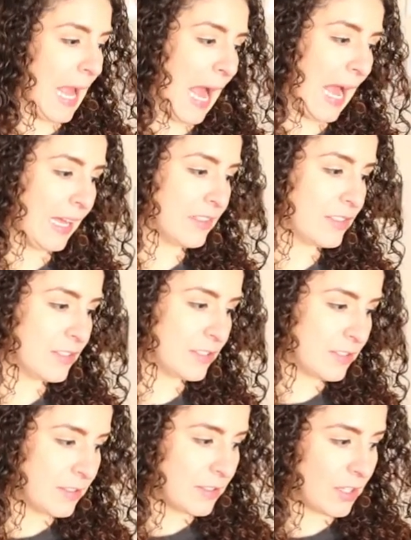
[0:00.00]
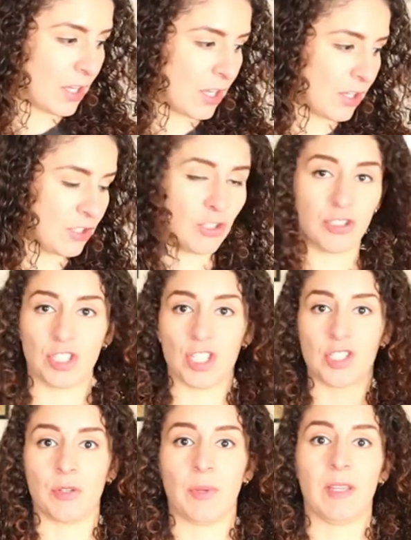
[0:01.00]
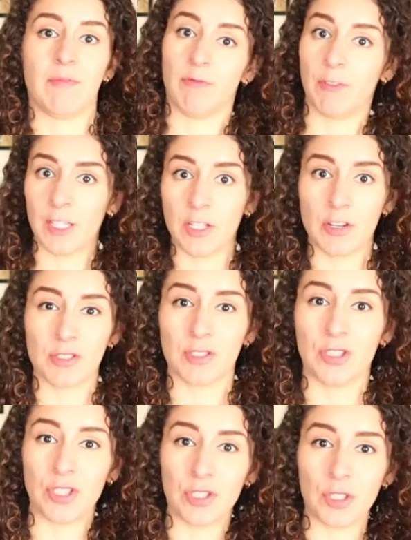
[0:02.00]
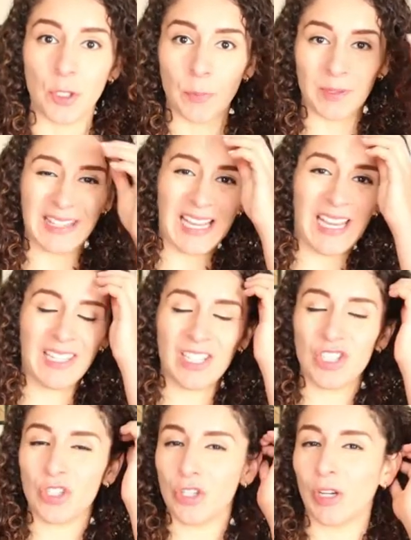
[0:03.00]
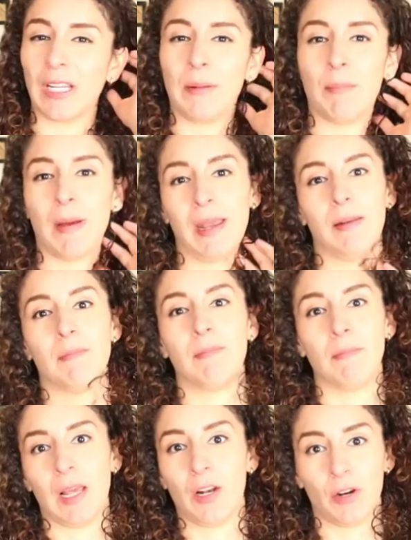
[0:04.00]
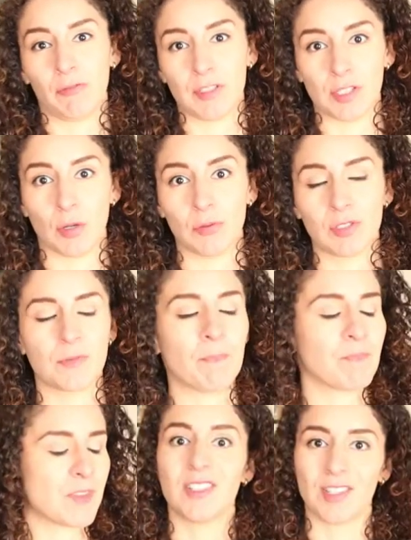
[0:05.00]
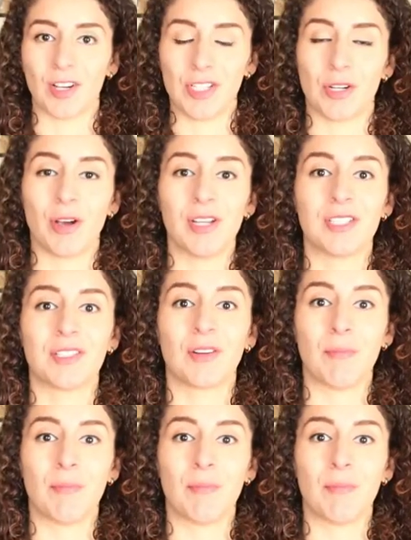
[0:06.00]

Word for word: And you're just doing videos on YouTube but then you're not getting a lot of results. So you're going to